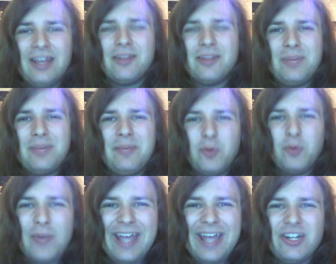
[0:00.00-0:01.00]
the people who
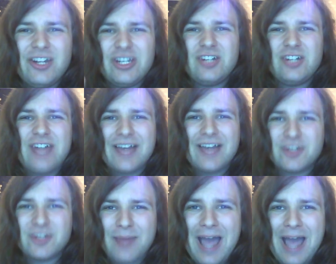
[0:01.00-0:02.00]
can change
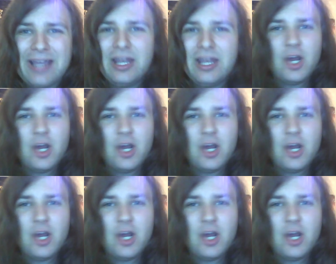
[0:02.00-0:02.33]
Daxter back.